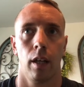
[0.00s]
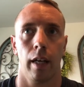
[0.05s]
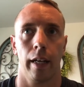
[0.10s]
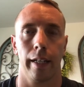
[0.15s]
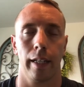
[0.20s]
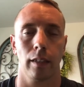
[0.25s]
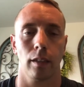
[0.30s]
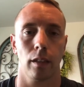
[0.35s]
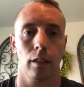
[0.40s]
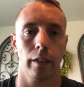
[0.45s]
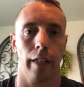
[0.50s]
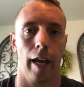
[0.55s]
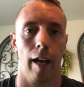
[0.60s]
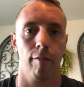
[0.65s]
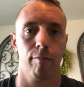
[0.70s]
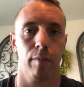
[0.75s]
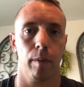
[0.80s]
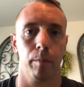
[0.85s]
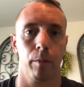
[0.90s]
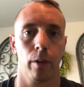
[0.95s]
I guess, a
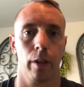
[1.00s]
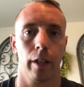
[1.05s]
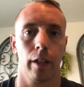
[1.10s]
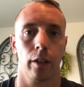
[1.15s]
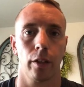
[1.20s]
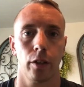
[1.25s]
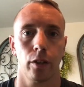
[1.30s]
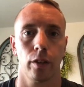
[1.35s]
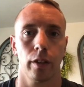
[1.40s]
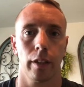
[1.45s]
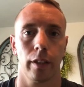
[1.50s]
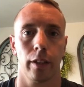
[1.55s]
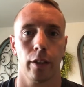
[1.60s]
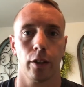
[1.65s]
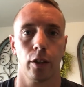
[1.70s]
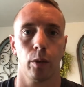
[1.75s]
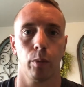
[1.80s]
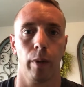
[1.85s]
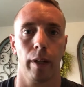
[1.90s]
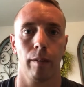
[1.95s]
staff member there. You sit there
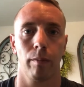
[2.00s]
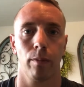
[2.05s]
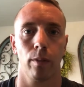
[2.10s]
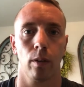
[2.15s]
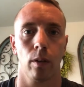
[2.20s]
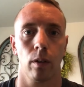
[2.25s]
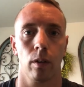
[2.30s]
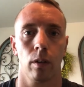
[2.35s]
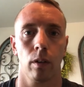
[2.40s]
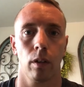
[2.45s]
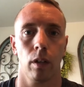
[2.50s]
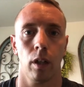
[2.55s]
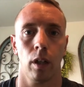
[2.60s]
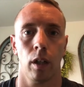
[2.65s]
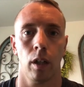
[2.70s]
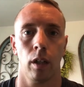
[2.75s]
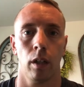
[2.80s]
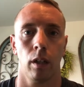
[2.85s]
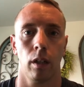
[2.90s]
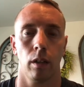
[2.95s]
and you wait
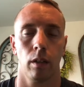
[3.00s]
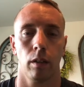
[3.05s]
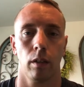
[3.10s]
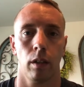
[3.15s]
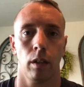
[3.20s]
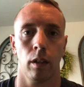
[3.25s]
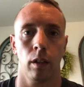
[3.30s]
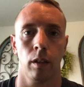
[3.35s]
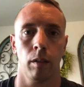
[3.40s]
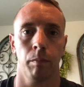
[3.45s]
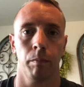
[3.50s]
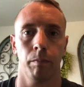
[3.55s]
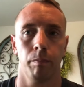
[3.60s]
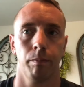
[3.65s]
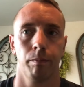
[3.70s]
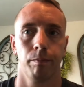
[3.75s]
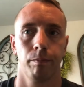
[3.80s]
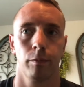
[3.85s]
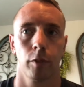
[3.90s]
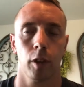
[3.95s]
for
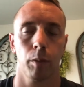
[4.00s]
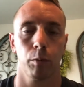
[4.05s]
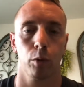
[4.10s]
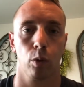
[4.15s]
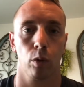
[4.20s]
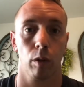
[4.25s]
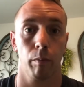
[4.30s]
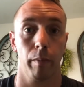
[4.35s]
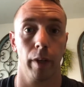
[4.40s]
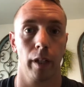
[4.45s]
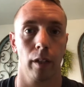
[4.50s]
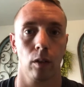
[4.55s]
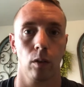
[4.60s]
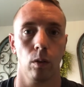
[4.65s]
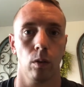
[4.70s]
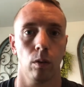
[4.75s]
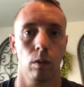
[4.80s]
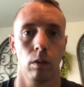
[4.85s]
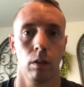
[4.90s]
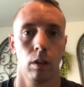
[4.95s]
some sort of
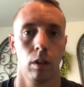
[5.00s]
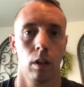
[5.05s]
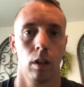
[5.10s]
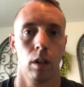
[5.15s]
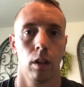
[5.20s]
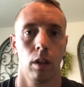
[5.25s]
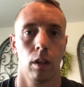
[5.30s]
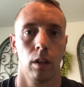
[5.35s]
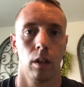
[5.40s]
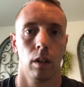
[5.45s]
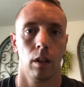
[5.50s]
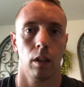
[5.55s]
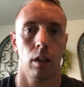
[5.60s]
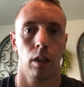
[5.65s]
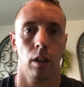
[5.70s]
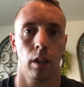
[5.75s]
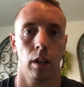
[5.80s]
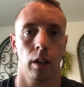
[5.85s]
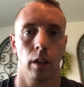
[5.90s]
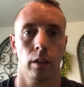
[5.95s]
medical
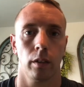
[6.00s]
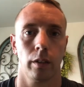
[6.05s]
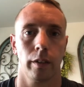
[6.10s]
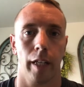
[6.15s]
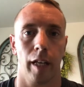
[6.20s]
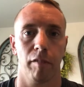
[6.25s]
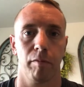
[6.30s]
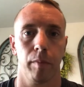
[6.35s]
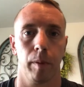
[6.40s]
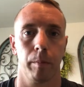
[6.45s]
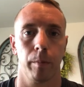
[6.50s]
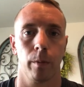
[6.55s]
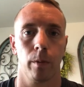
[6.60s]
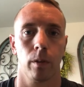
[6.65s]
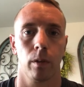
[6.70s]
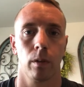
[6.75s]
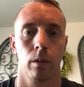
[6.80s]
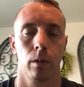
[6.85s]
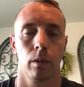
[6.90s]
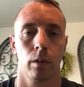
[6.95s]
staff
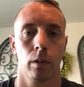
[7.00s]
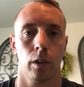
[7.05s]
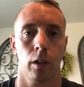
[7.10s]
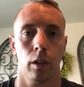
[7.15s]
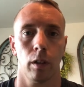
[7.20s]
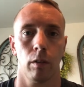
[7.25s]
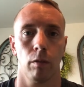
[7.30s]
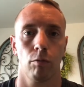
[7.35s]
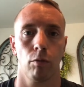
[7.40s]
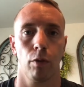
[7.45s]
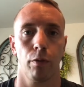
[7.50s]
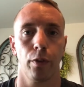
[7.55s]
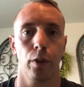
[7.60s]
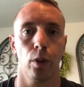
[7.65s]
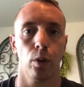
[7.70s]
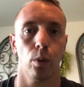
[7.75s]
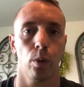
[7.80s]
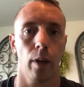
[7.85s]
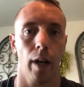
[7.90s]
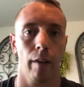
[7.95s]
member to
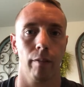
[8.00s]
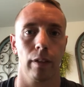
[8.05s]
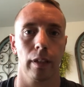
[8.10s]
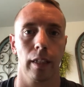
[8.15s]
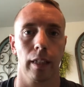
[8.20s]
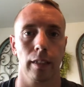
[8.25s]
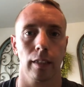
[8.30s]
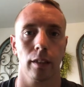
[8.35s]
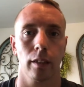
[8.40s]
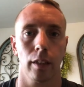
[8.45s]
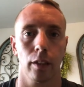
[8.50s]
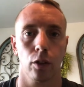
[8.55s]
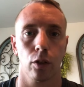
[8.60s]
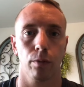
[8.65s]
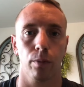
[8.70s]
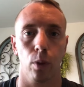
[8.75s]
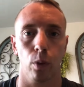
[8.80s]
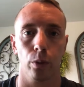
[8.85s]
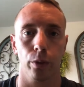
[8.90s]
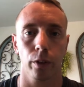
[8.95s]
review everything that's in your
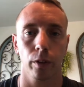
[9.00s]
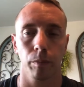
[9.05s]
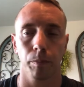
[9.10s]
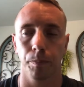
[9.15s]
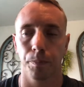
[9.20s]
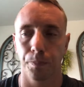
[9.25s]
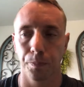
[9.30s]
folder.